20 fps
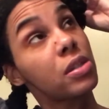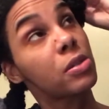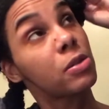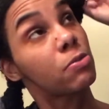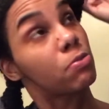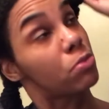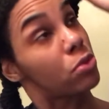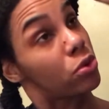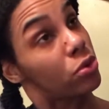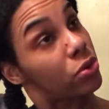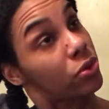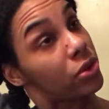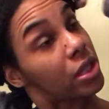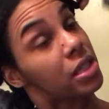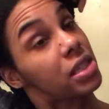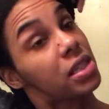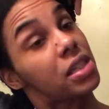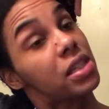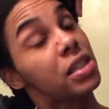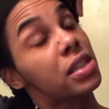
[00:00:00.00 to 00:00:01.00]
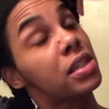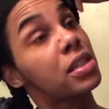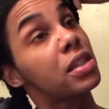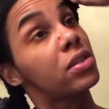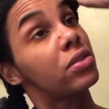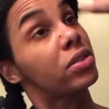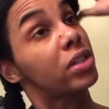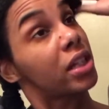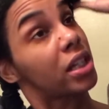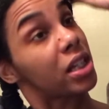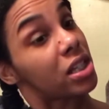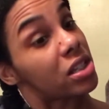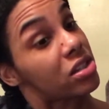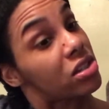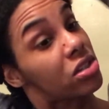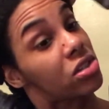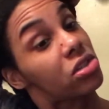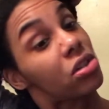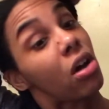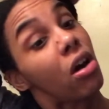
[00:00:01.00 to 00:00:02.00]
smooth and silky and
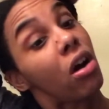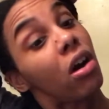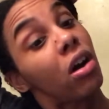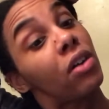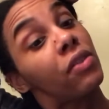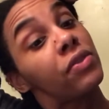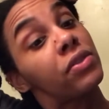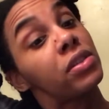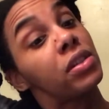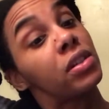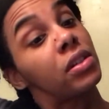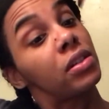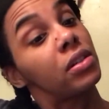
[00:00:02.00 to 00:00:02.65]
soft.